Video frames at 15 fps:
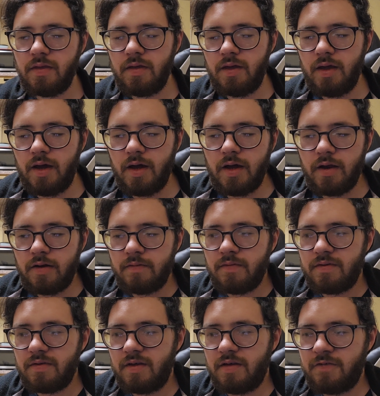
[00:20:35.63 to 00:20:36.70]
And
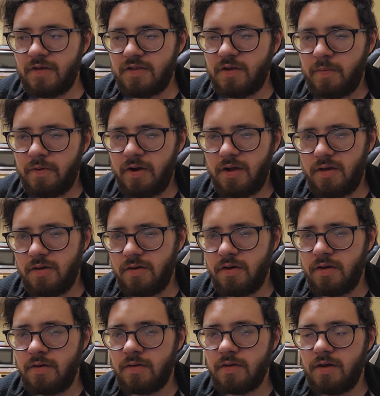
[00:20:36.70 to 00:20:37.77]
I think they're pretty
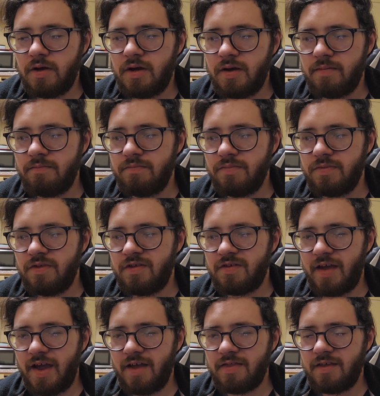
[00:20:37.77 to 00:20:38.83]
good. The
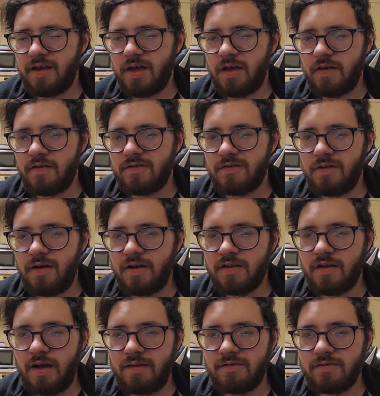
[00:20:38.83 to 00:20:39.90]
sad thing is, a lot of
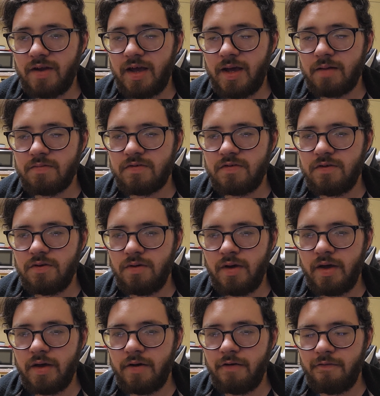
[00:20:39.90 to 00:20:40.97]
times when apps do
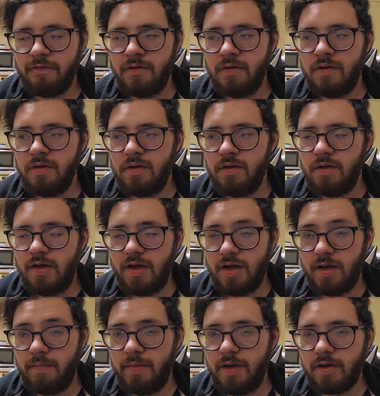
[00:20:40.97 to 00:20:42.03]
have
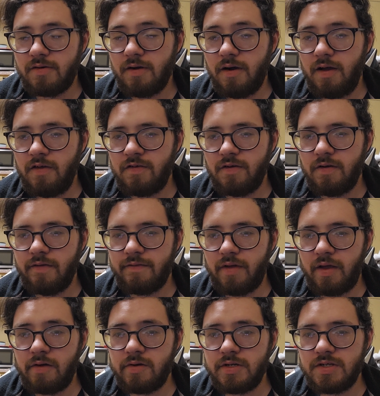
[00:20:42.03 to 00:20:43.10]
a big roster of
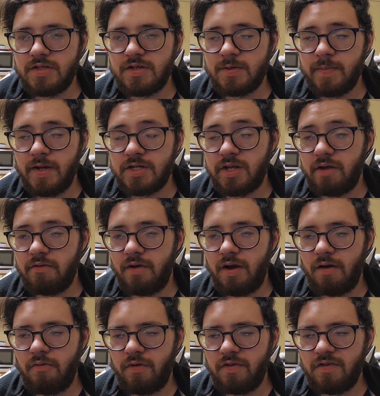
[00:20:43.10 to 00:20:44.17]
languages, especially
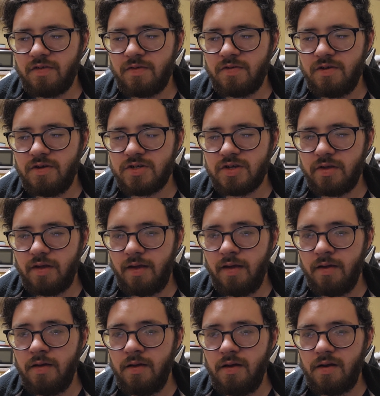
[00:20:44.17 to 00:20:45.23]
rare ones, it's
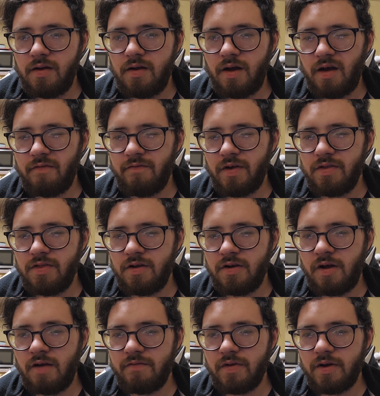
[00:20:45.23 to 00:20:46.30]
usually they're
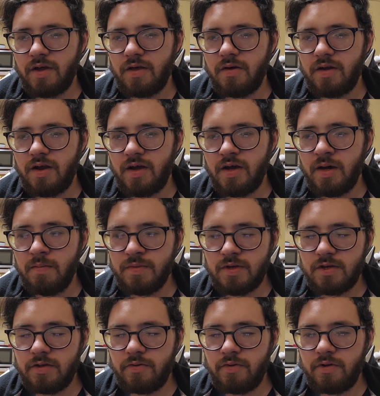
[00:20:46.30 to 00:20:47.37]
not very good
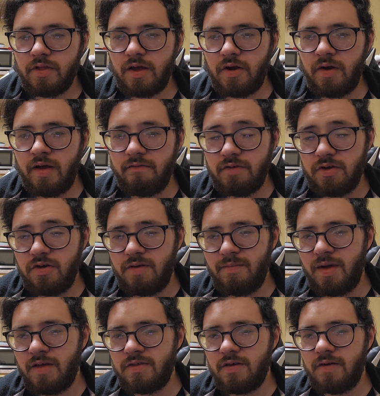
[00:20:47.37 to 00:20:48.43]
apps, or they don't have a good
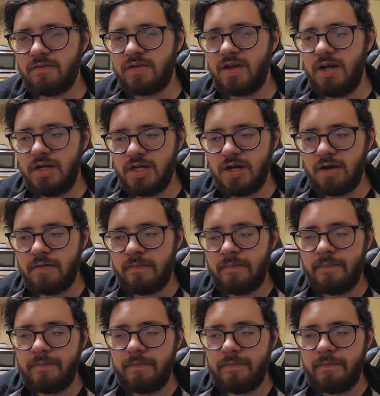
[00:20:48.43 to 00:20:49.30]
method of teaching.